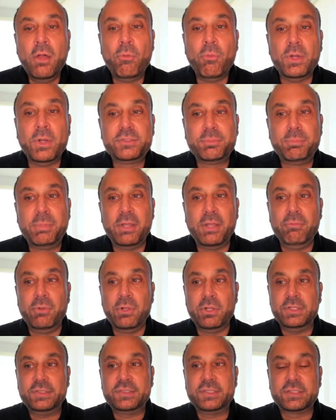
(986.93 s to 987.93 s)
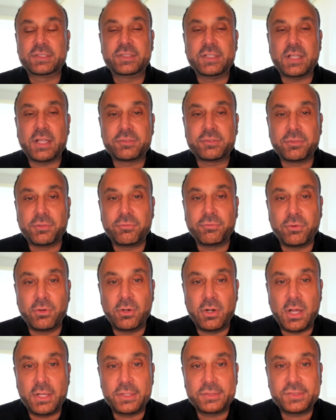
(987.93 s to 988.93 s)
what's been really successful
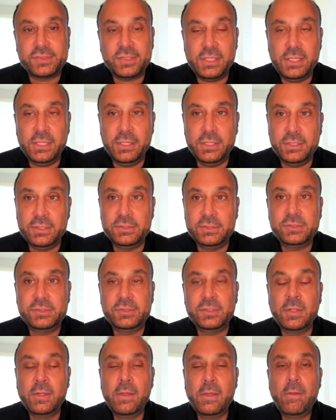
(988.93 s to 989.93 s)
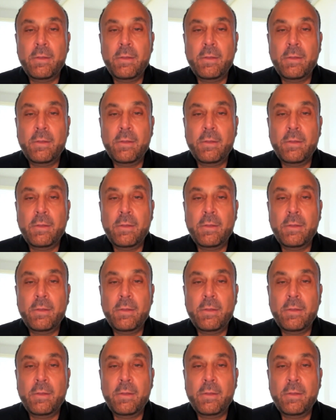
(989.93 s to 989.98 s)
for us is